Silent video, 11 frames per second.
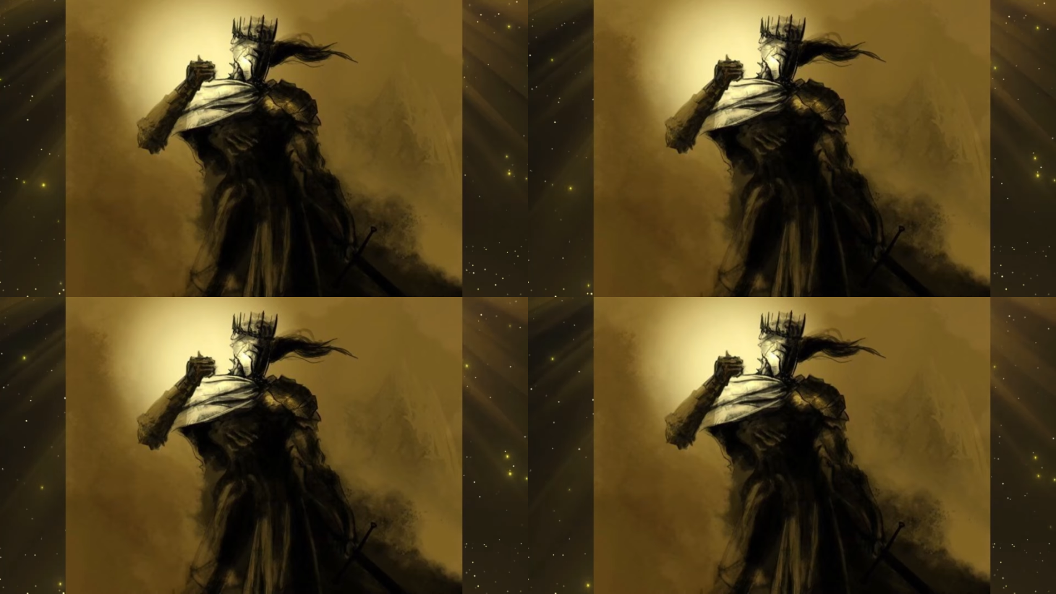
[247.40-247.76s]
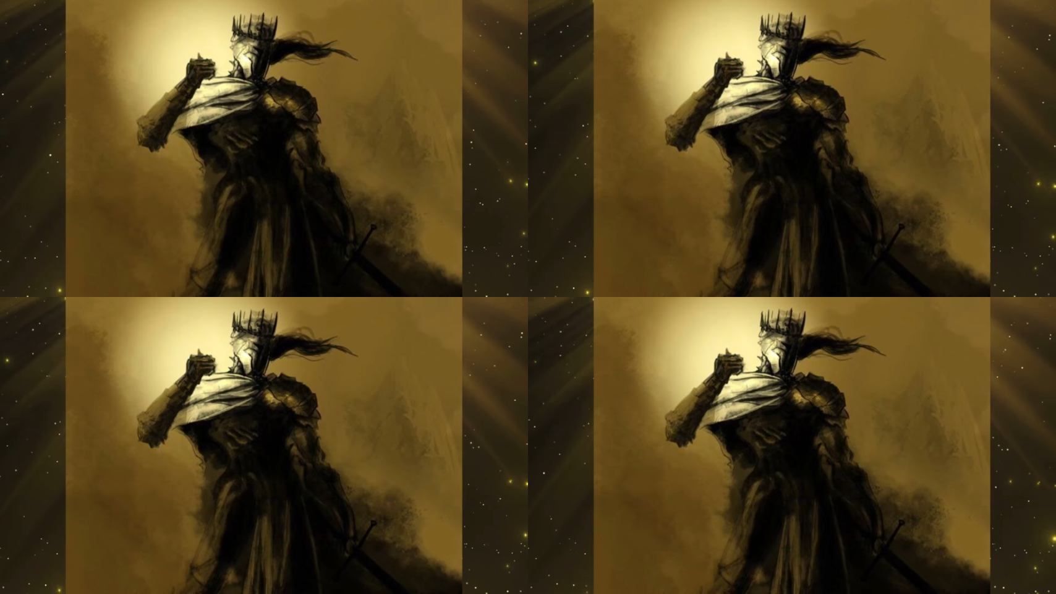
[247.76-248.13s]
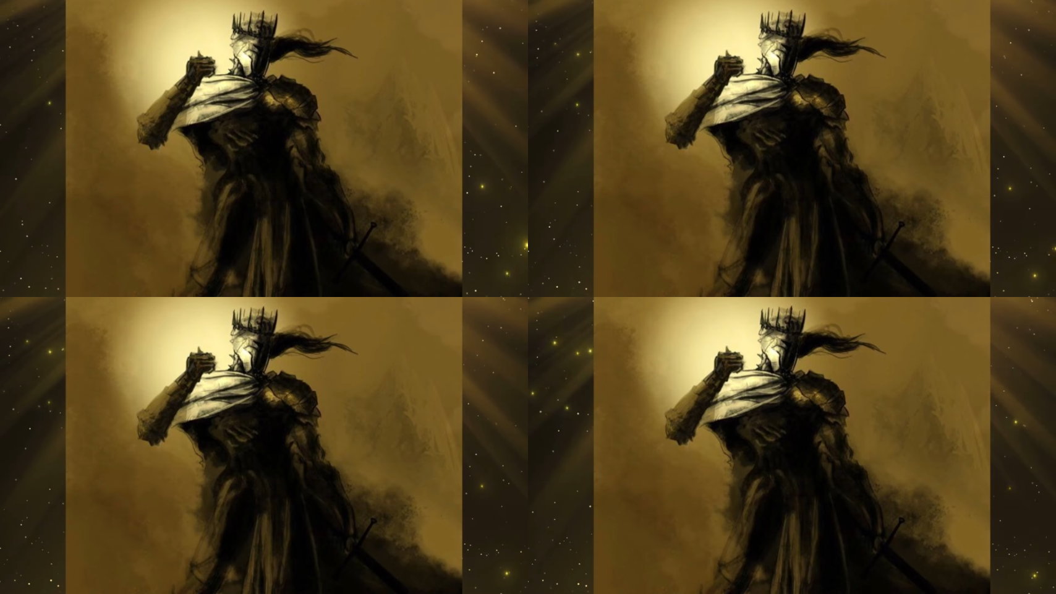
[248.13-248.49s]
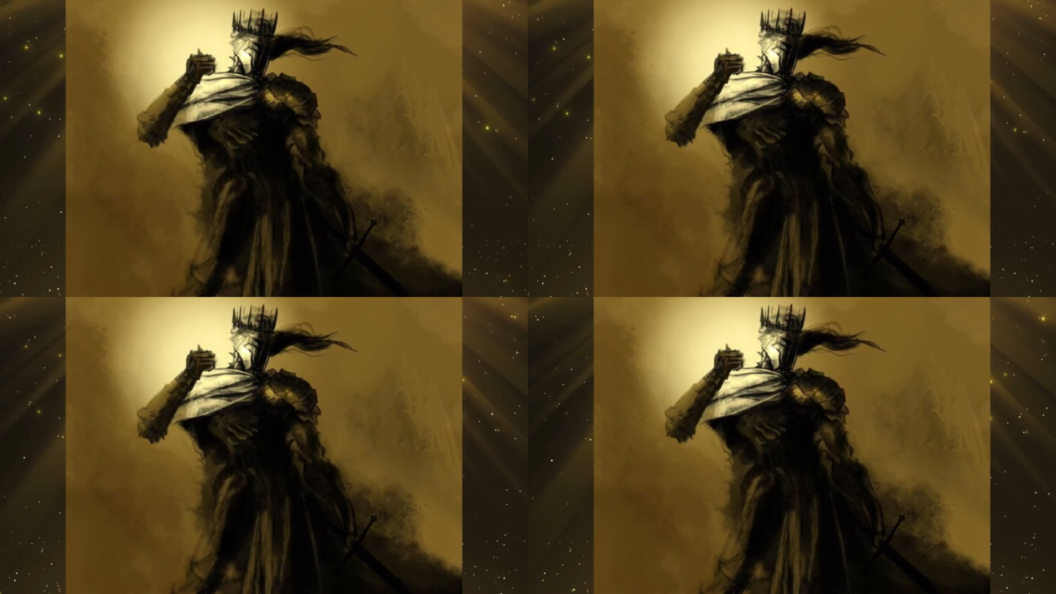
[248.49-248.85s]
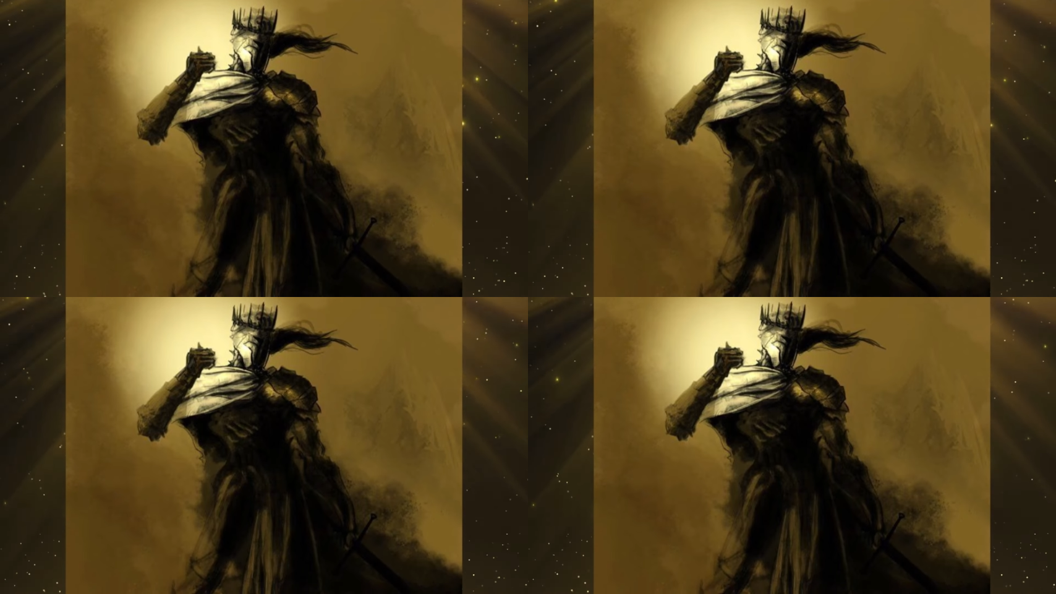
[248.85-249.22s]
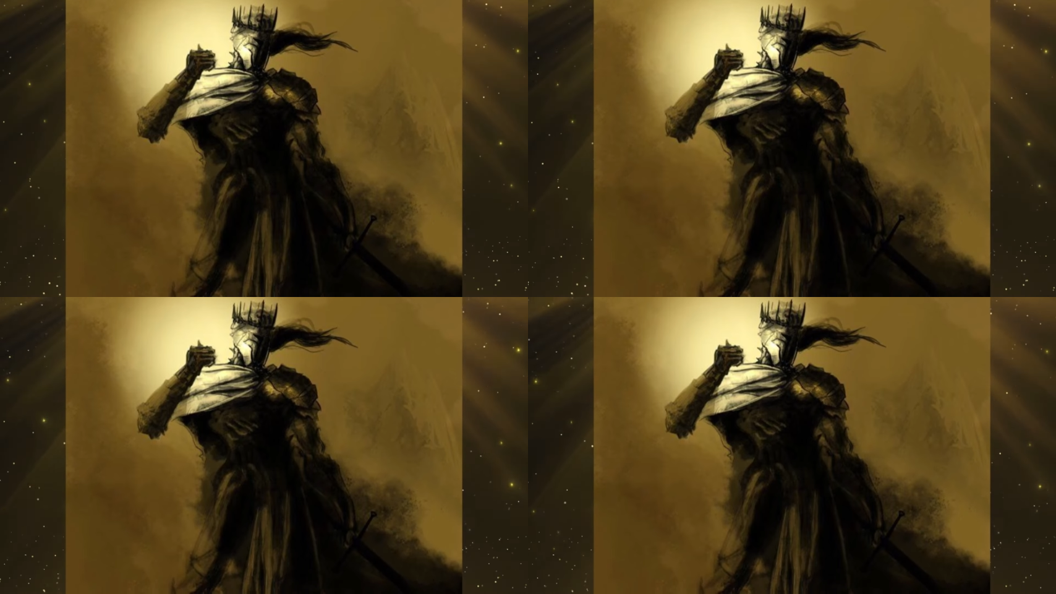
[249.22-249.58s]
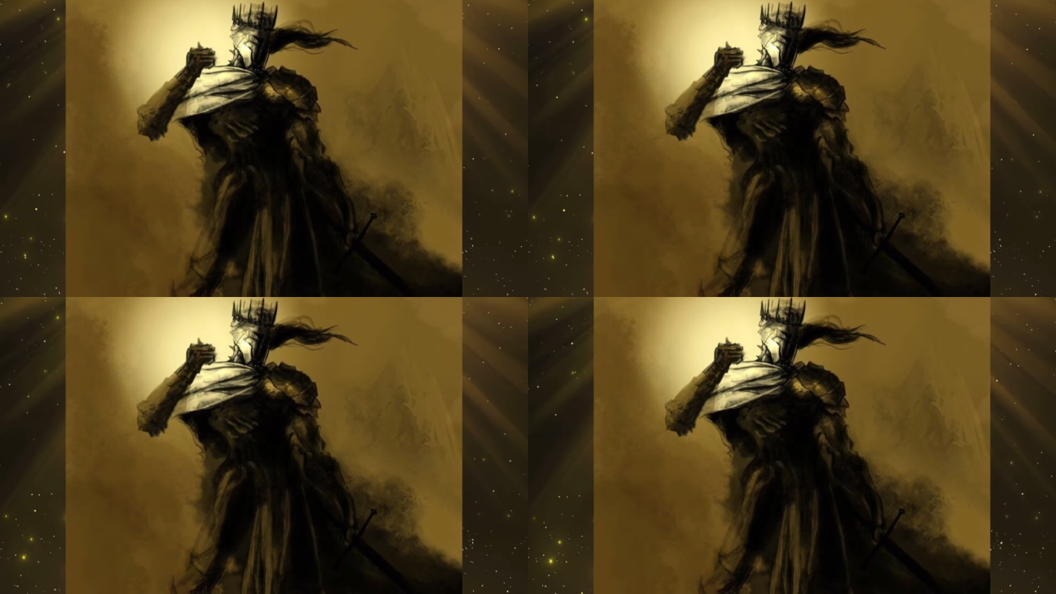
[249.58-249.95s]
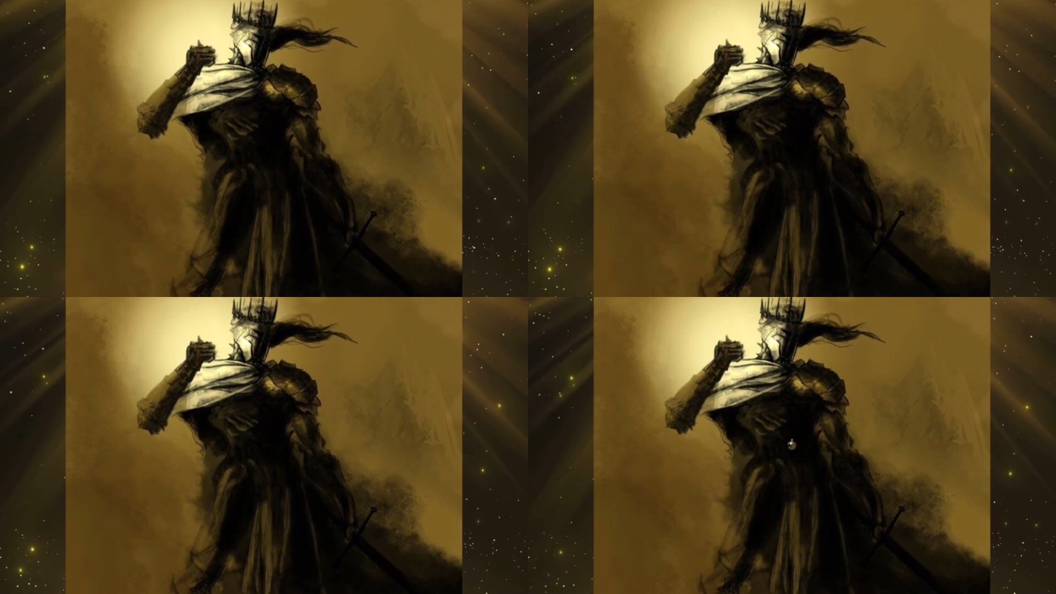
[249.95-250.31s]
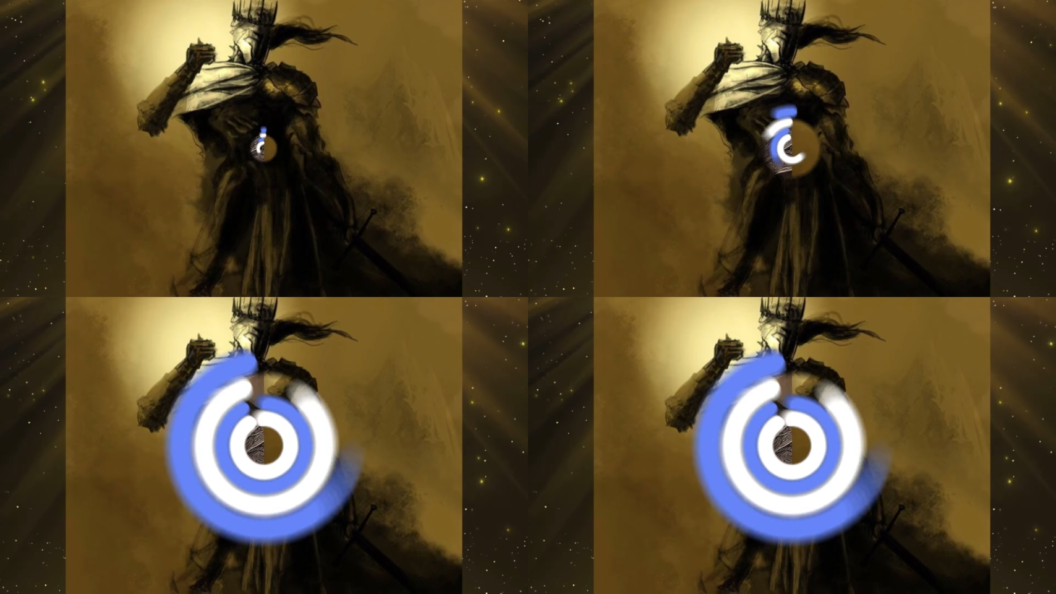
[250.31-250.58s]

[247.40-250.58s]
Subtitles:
[unreadable: no face in view]